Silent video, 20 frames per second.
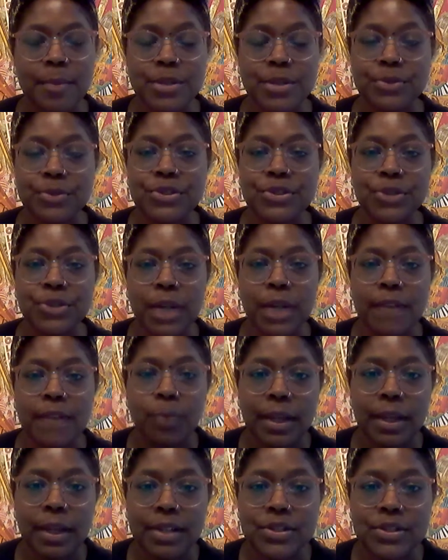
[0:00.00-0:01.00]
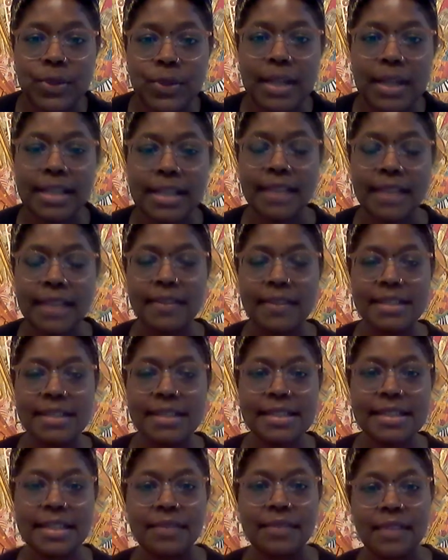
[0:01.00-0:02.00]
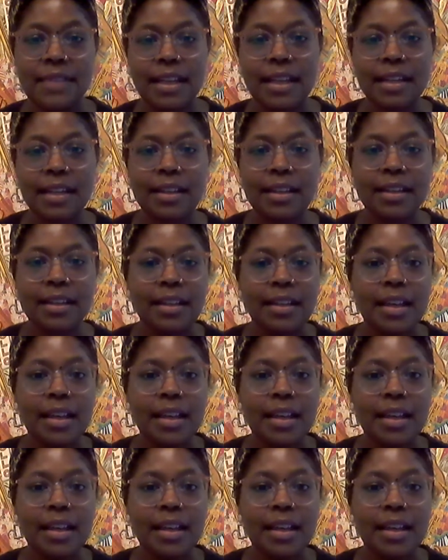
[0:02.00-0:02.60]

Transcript: to ensure everyone can join in this evening.